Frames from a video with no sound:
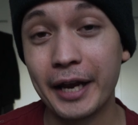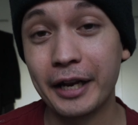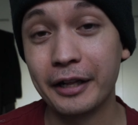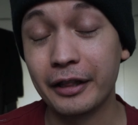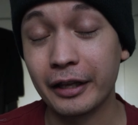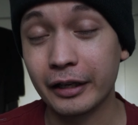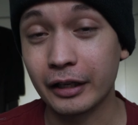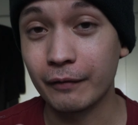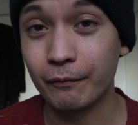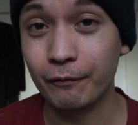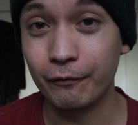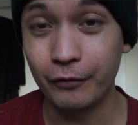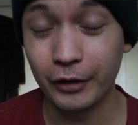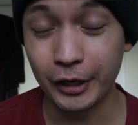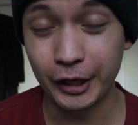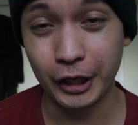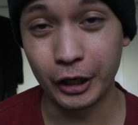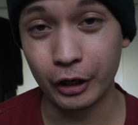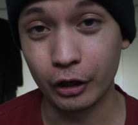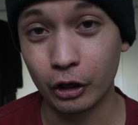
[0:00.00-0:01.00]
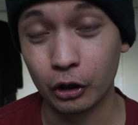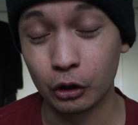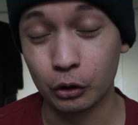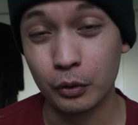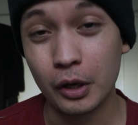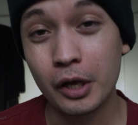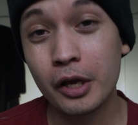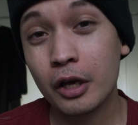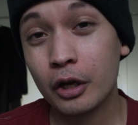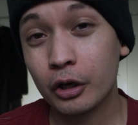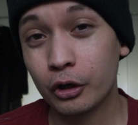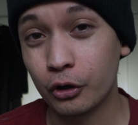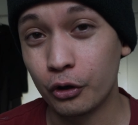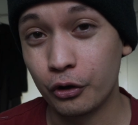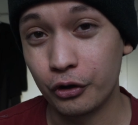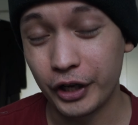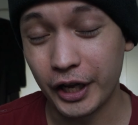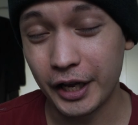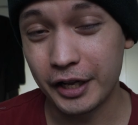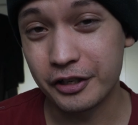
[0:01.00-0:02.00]
editing a video
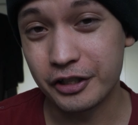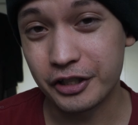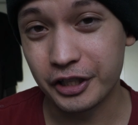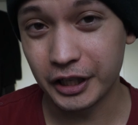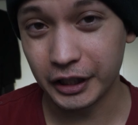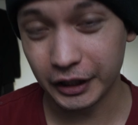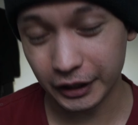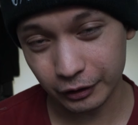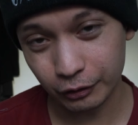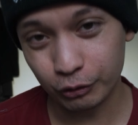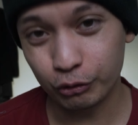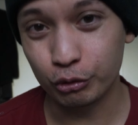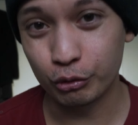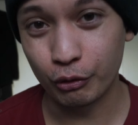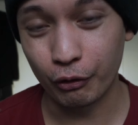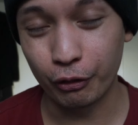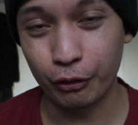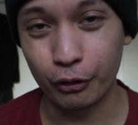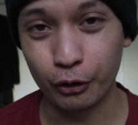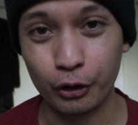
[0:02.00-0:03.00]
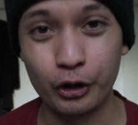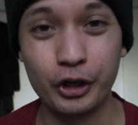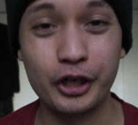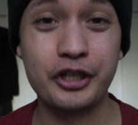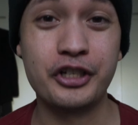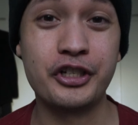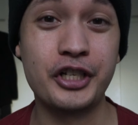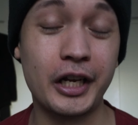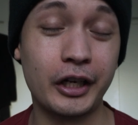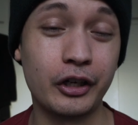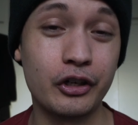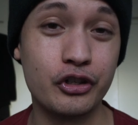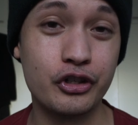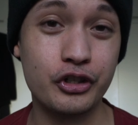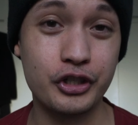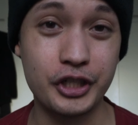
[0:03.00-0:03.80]
condensed into a 30 second